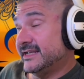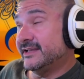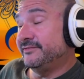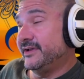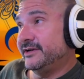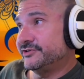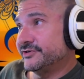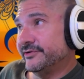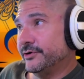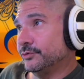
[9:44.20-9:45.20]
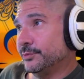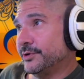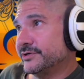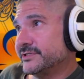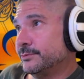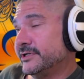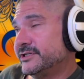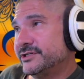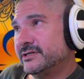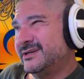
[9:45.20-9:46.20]
advantage of an older person,
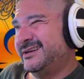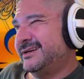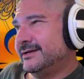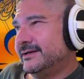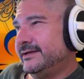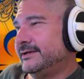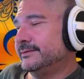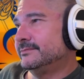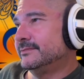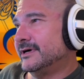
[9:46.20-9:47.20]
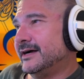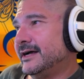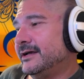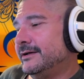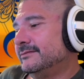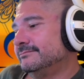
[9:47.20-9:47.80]
which, you know, I